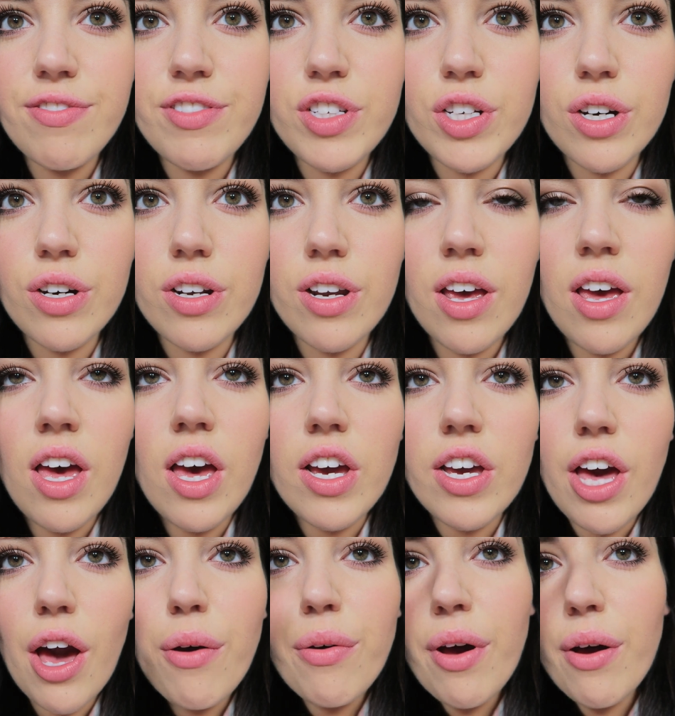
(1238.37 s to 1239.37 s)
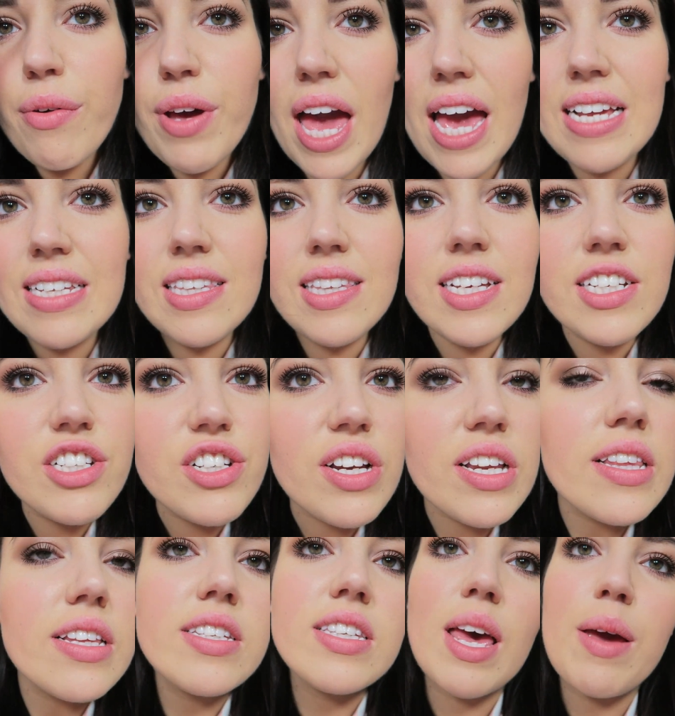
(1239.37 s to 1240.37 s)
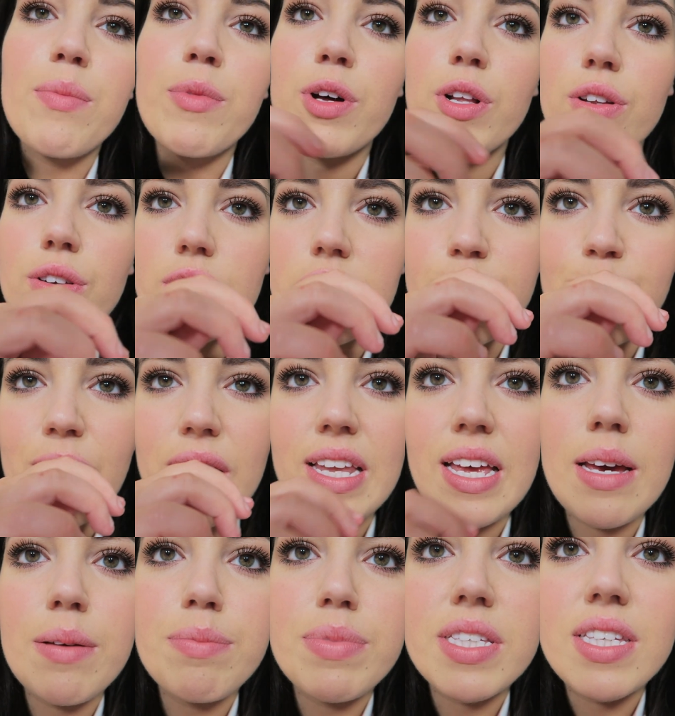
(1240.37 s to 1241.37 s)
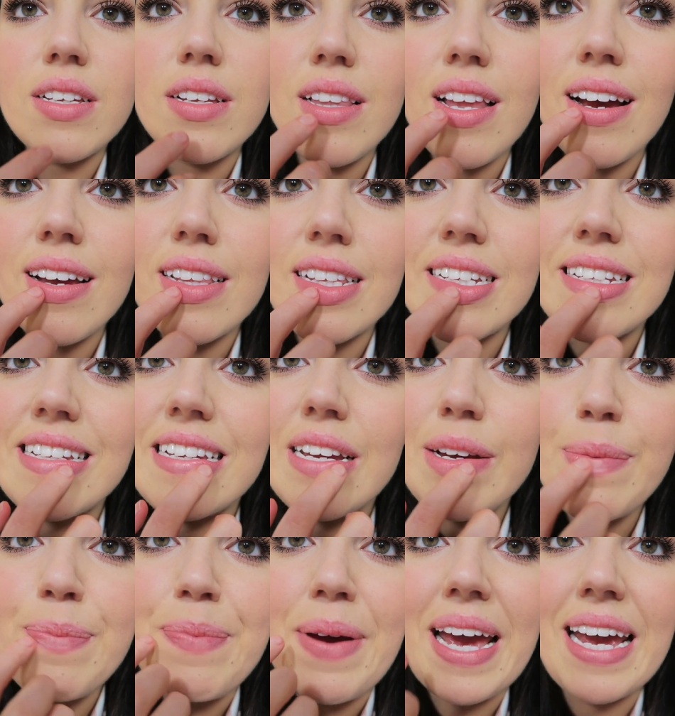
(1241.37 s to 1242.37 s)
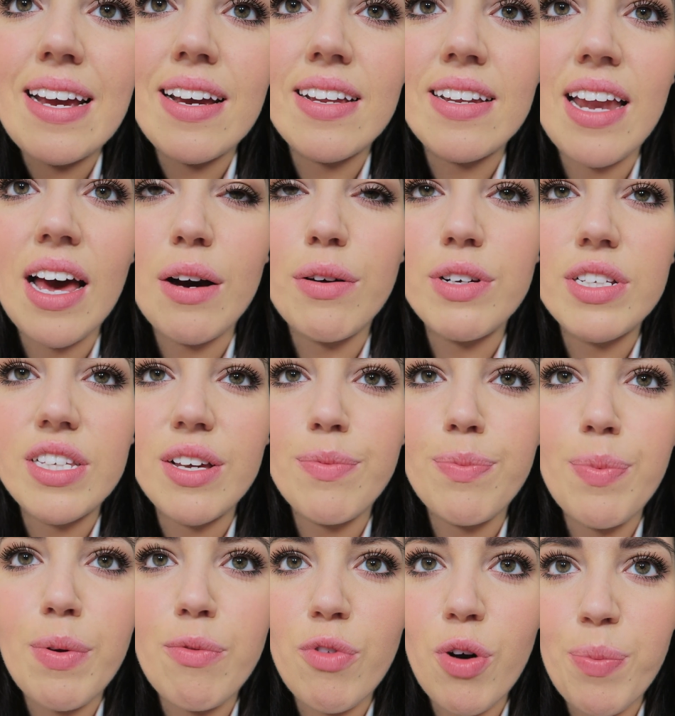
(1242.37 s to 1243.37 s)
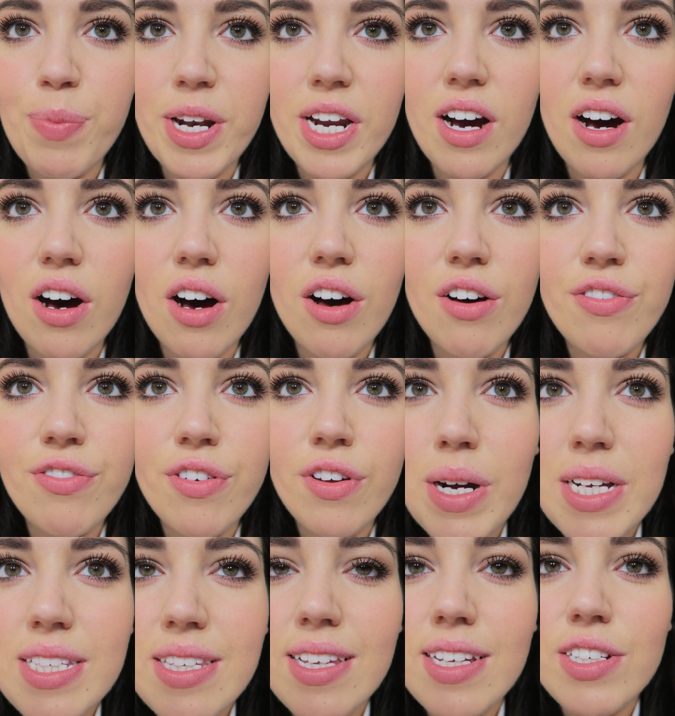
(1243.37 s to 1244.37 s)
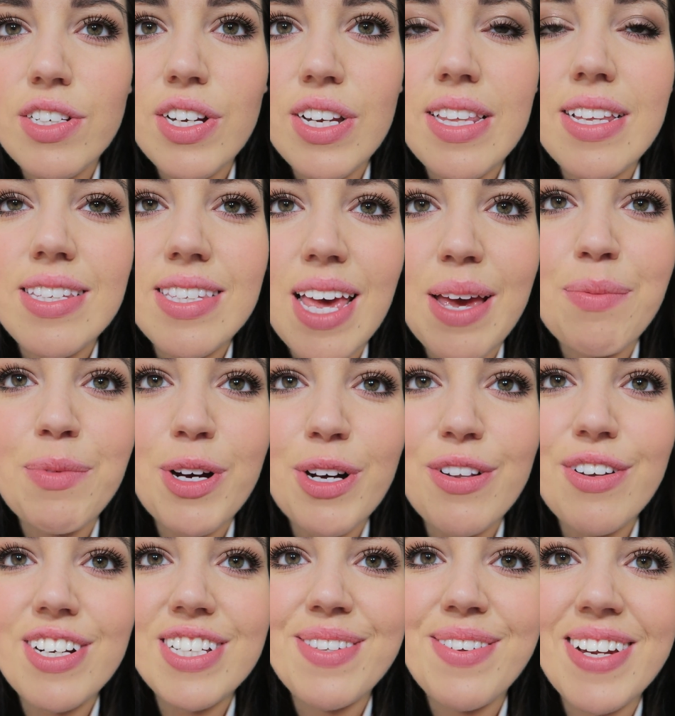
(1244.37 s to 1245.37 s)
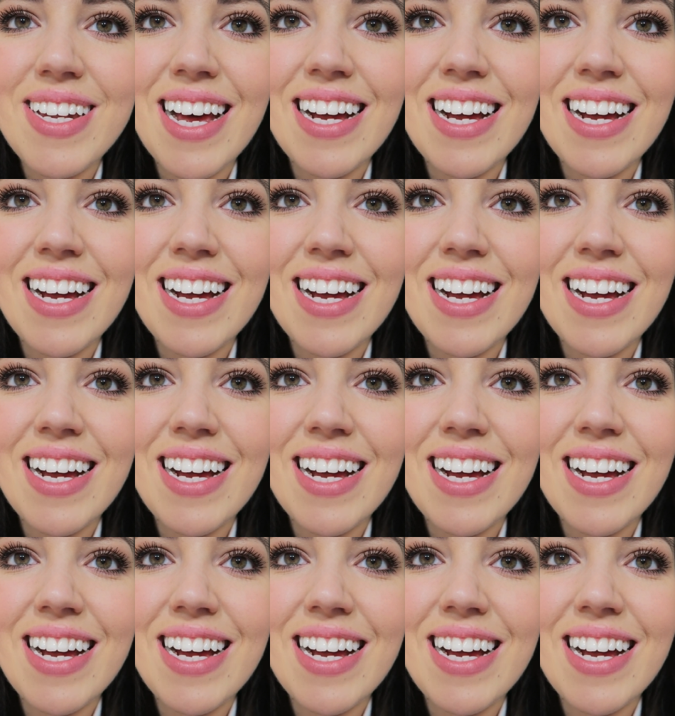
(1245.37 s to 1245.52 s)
I've done. Koko K is literally the same colour as my lips. Like, they're too pink now because I've been rubbing it off. But it's literally the same colour as my